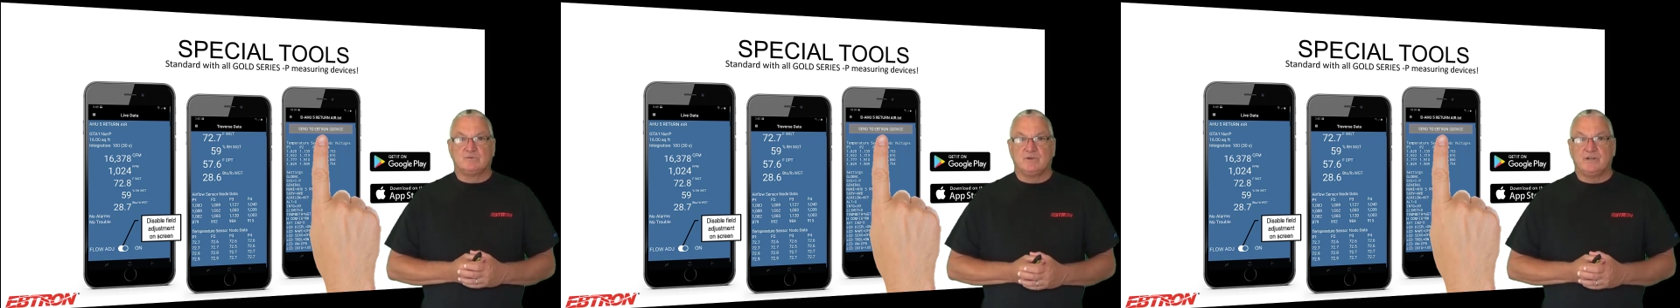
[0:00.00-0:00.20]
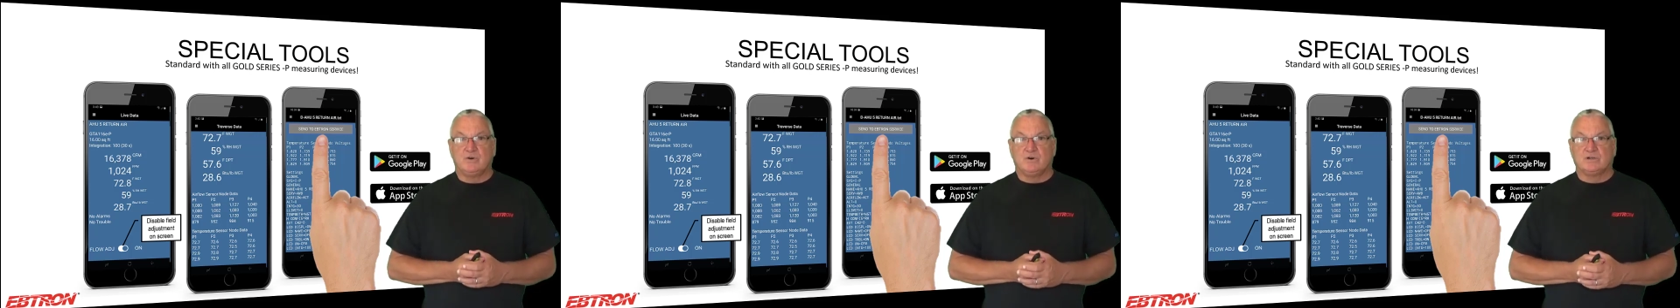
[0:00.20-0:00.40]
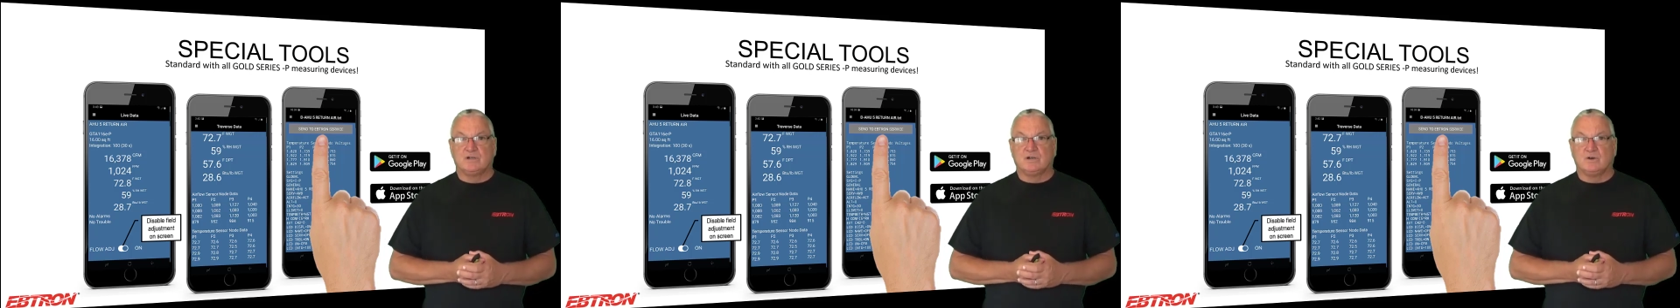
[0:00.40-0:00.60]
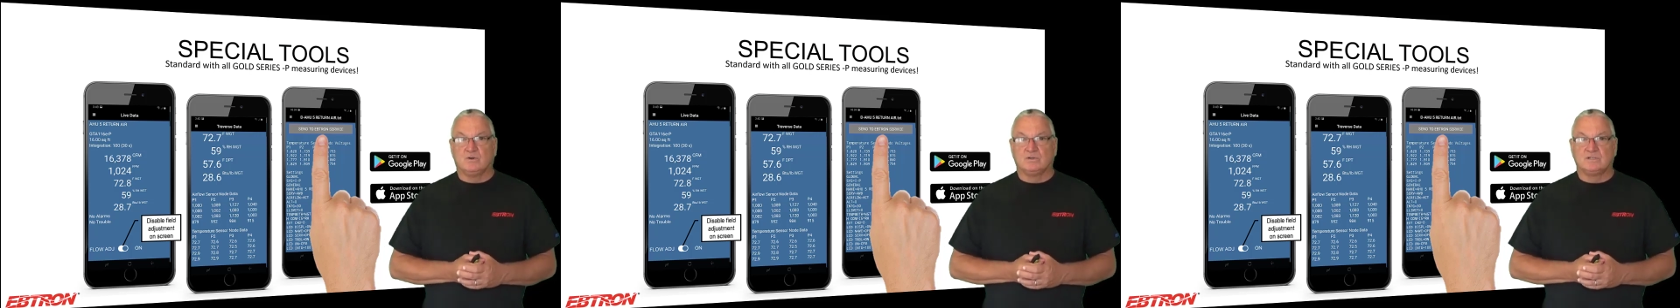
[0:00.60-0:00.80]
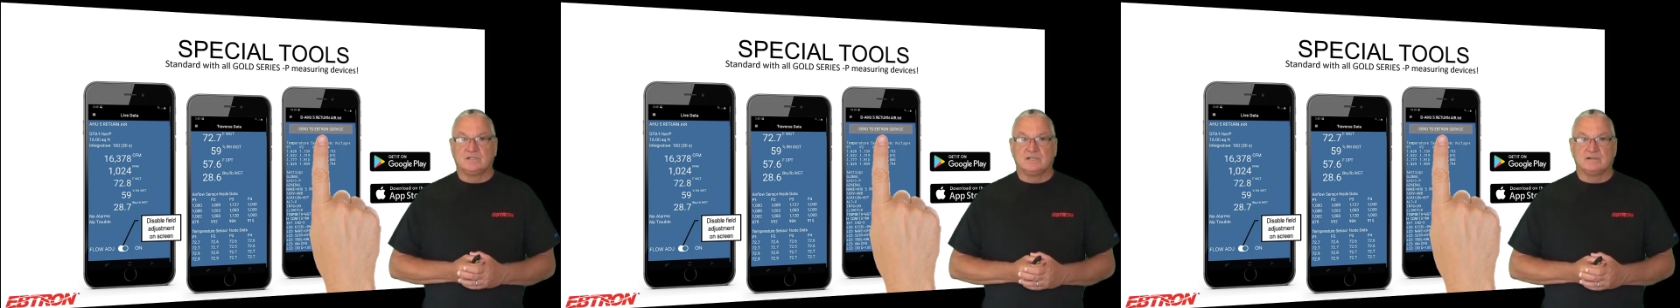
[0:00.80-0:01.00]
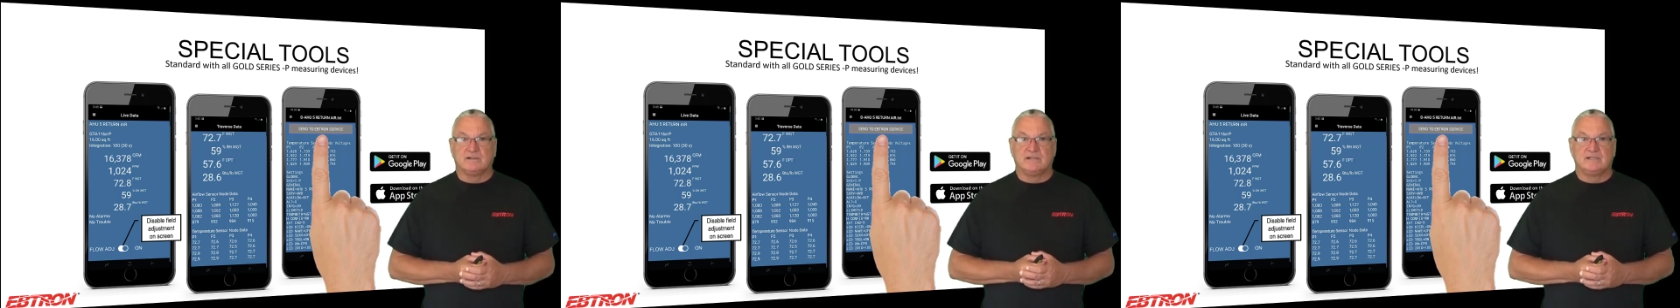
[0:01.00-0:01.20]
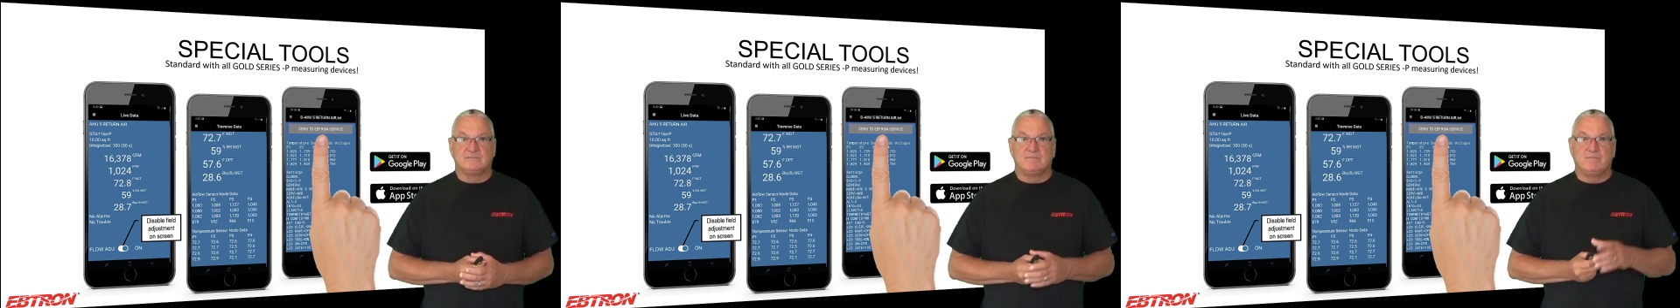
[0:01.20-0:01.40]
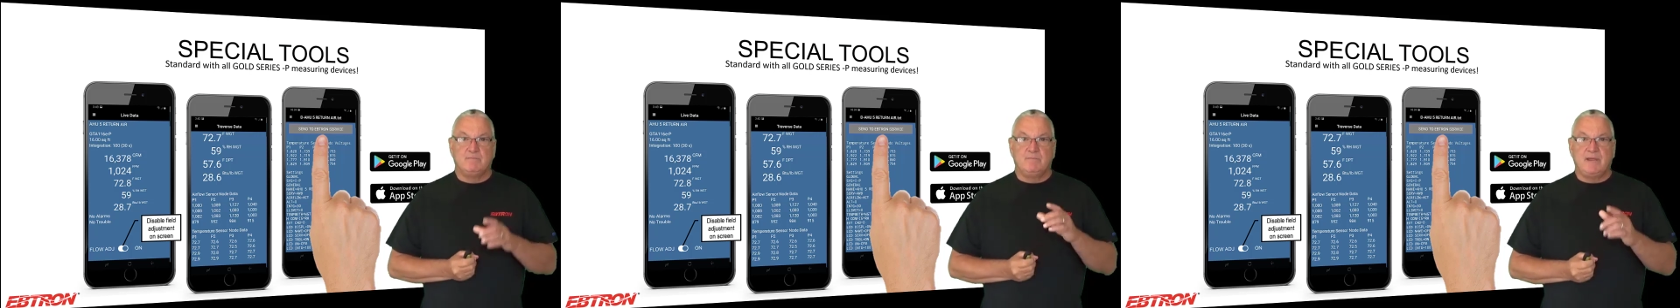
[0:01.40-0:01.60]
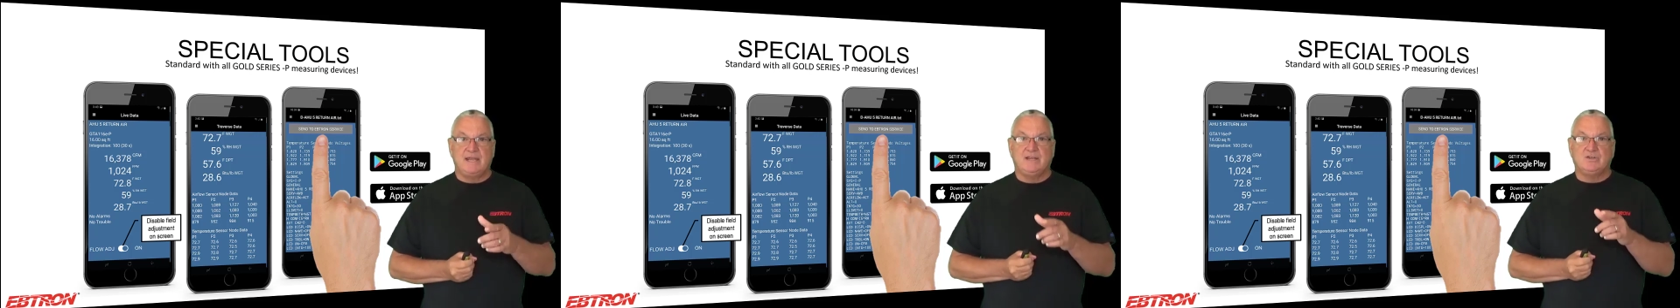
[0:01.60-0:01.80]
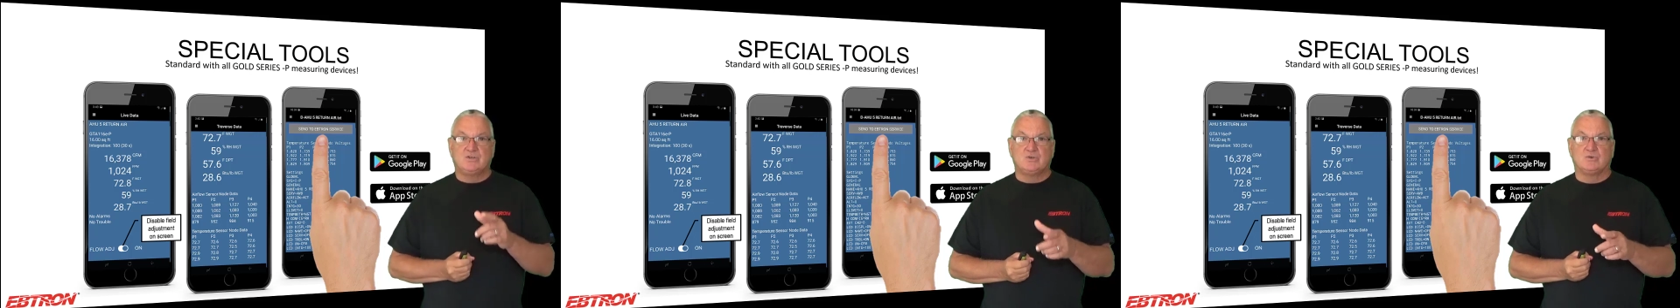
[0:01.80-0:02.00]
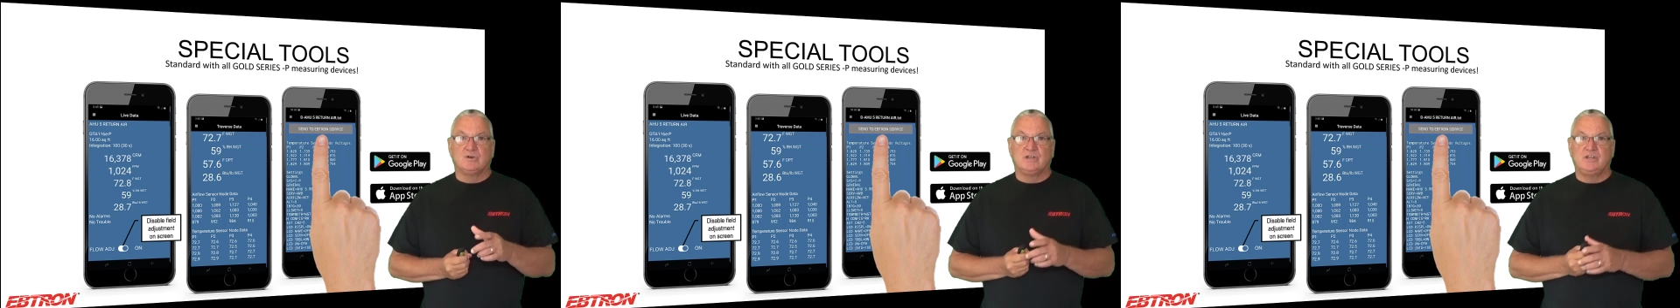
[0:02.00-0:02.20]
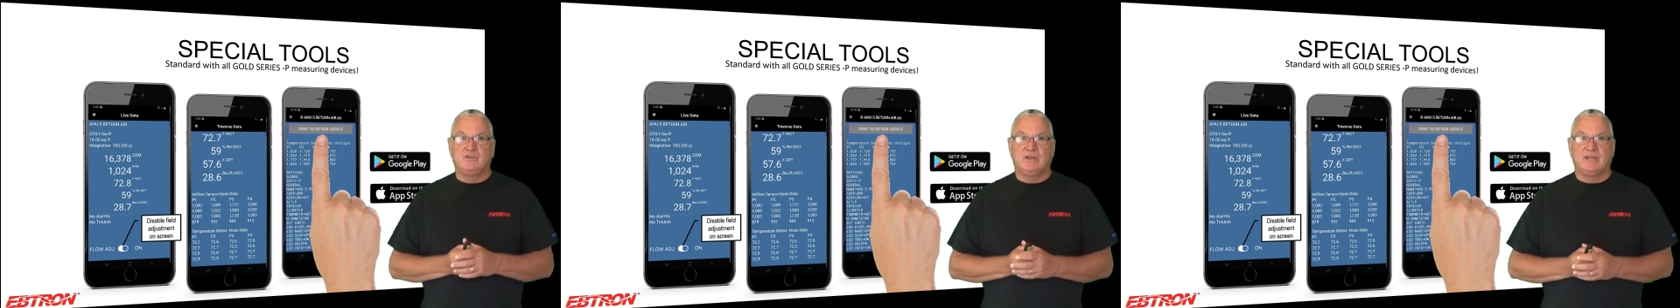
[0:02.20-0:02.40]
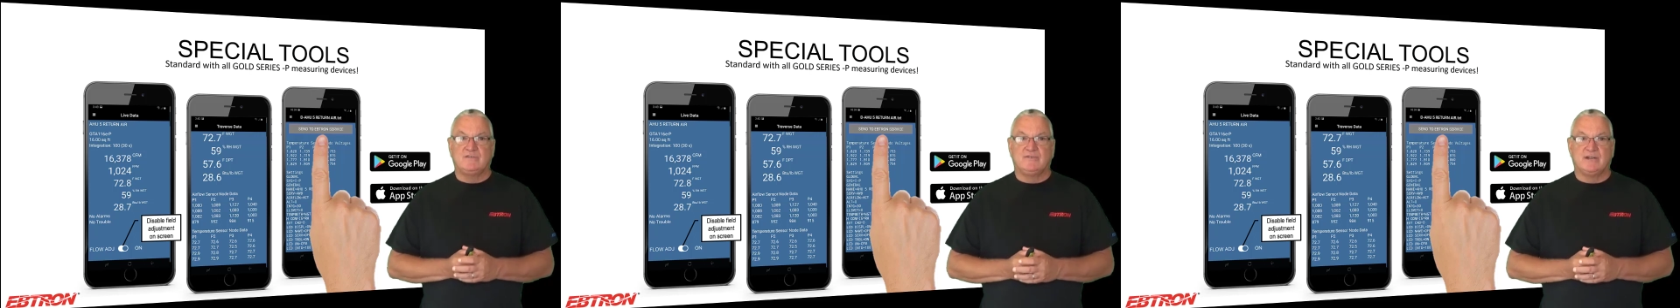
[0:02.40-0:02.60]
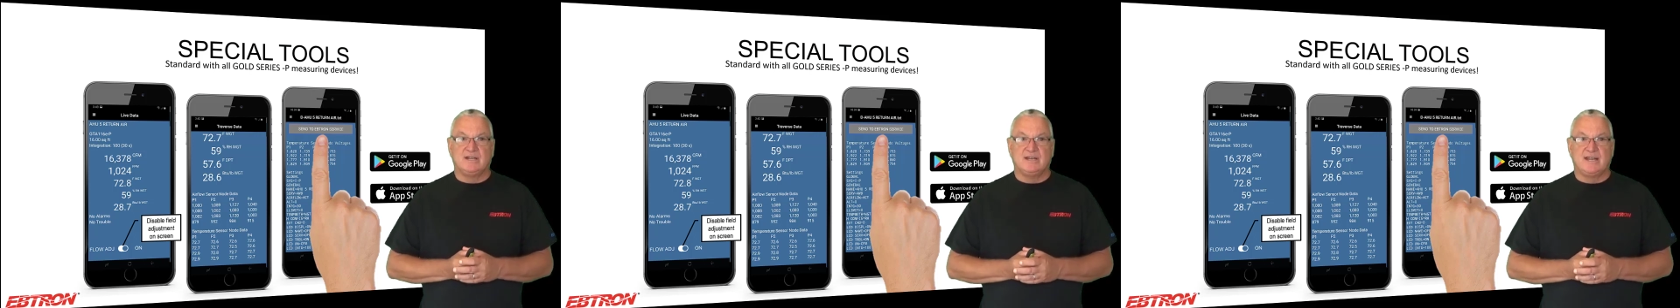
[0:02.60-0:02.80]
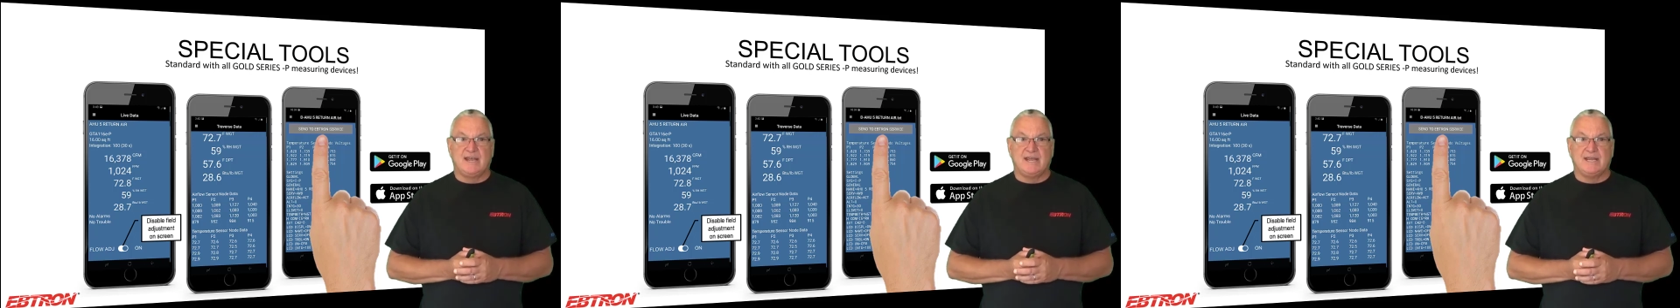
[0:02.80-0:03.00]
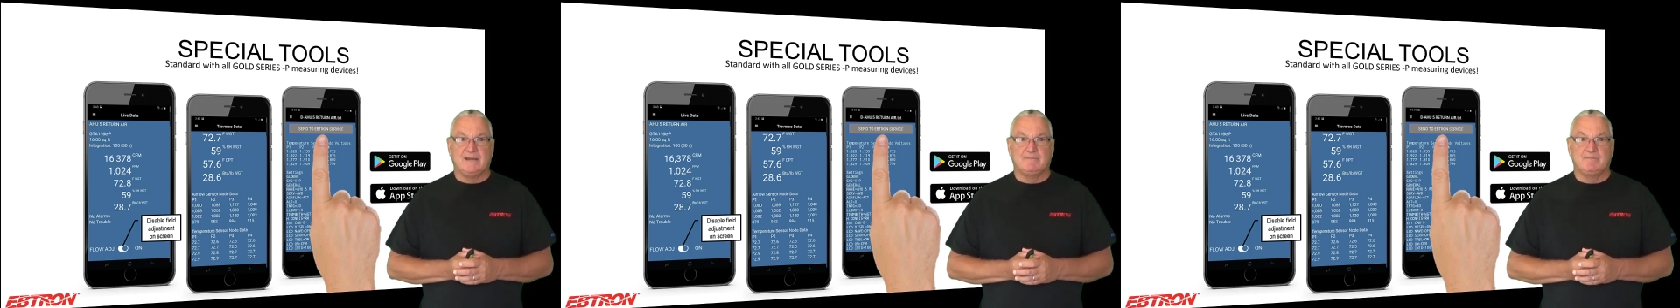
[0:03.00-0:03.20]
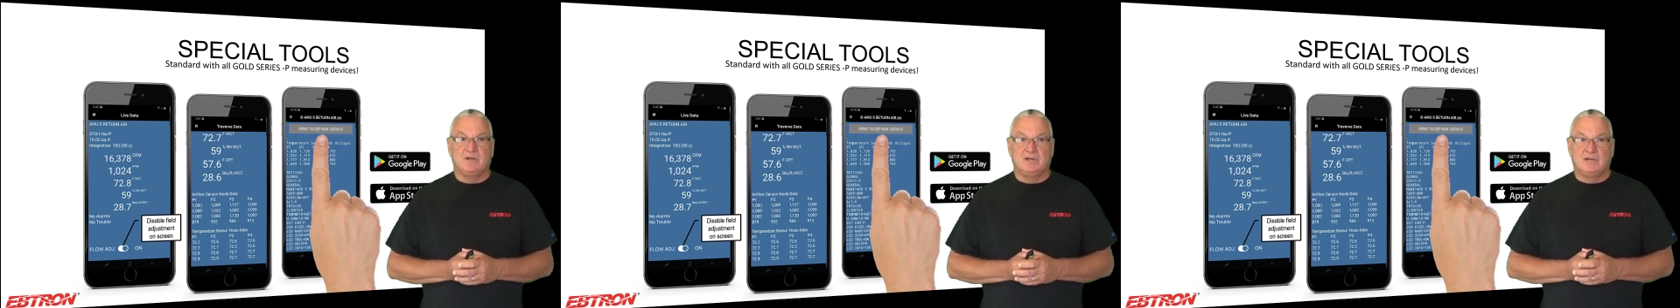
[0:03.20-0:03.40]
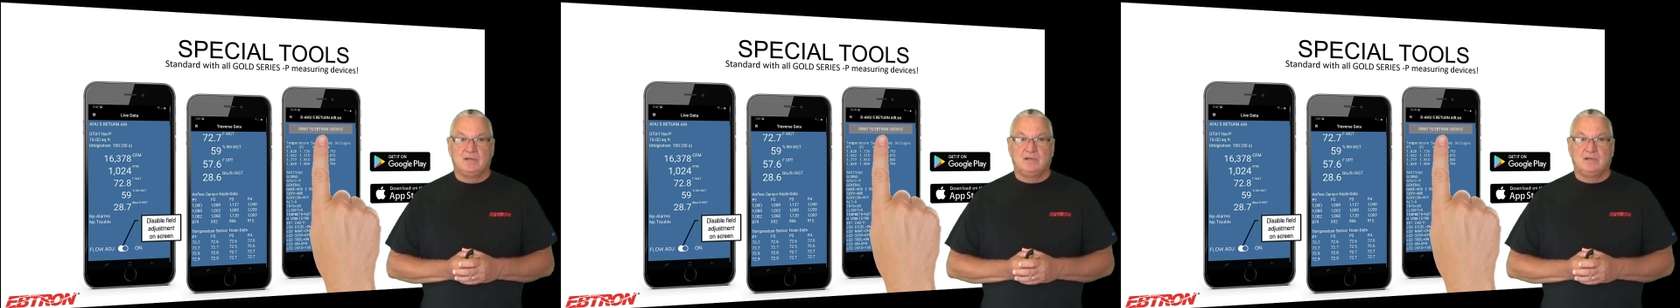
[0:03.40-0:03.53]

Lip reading: When you order the Gold Series, make sure you give it a name.